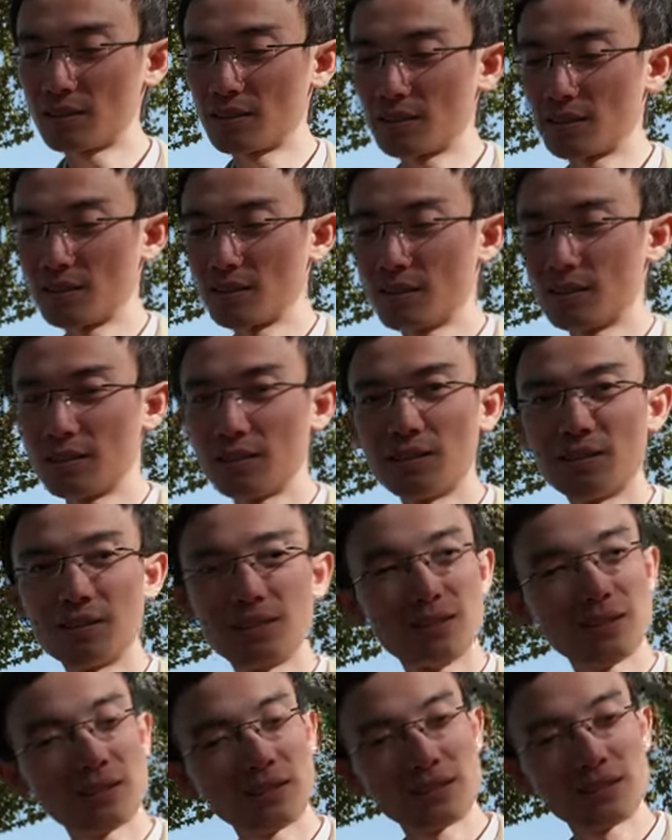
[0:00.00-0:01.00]

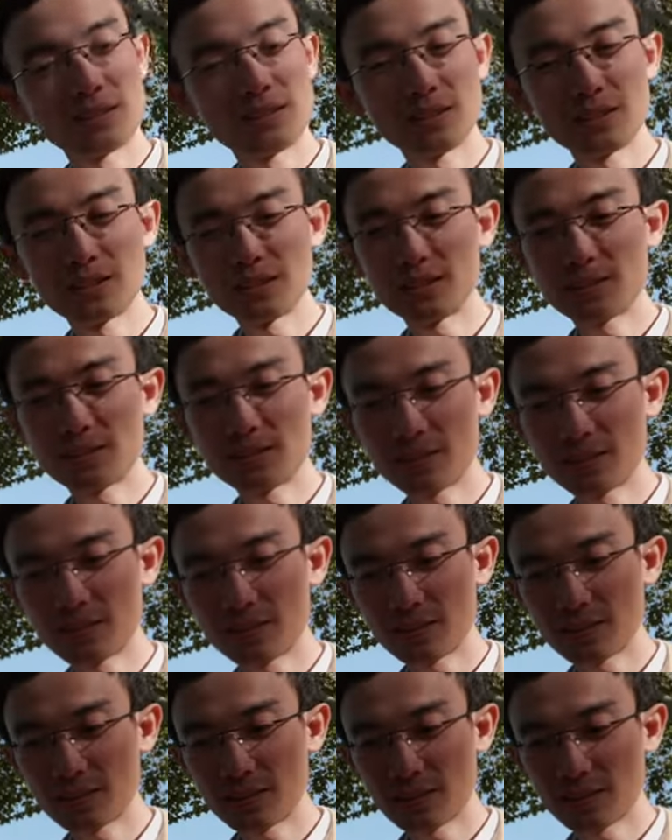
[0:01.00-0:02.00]

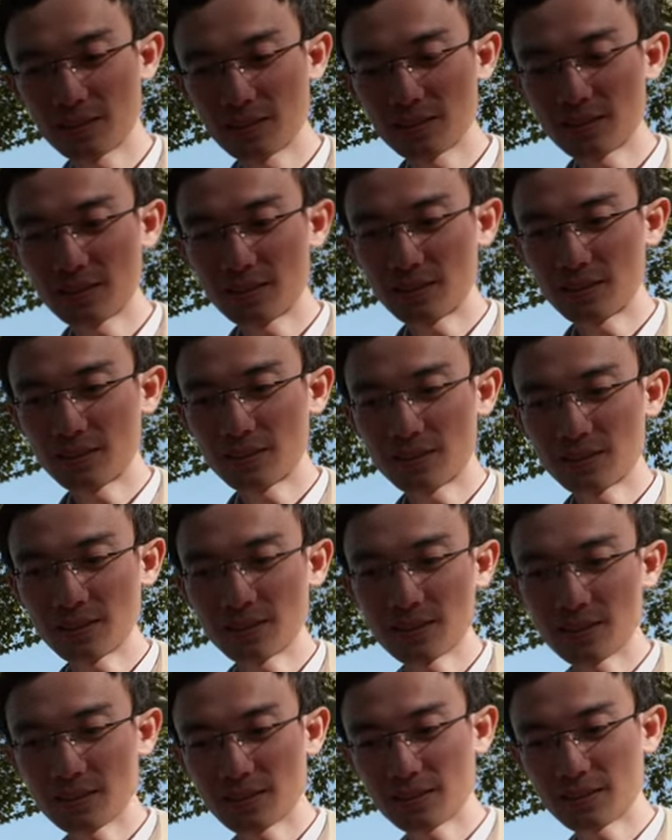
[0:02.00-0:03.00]

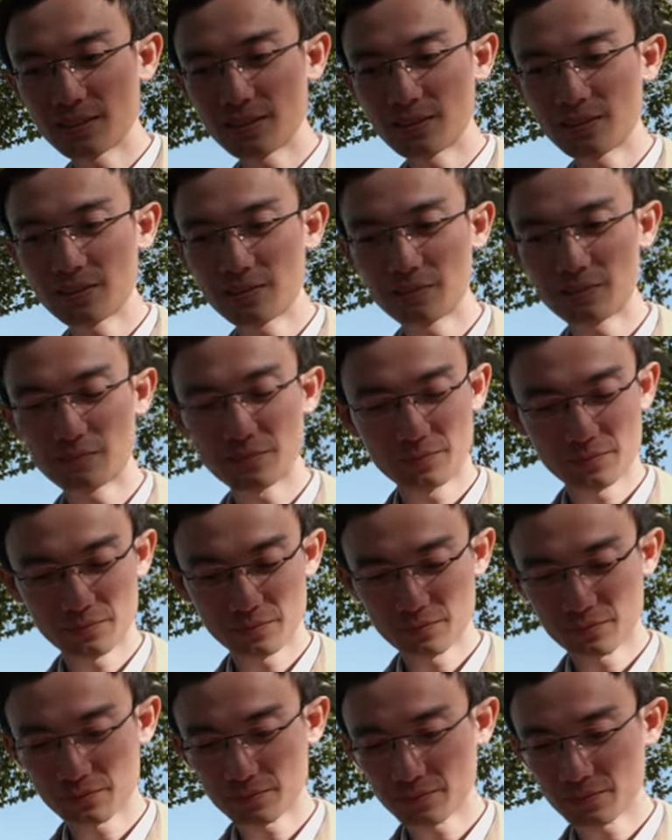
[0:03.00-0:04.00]

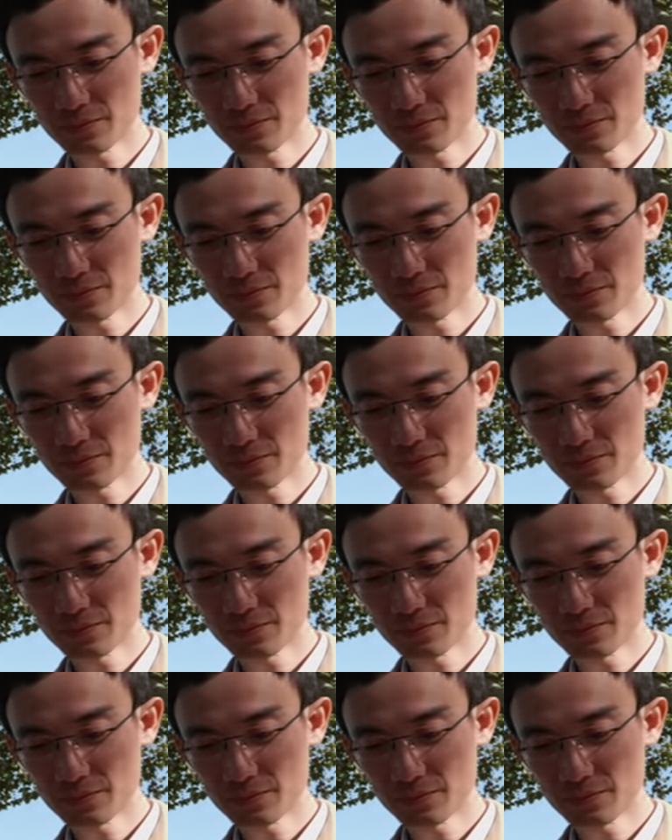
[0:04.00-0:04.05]
This person isn't speaking.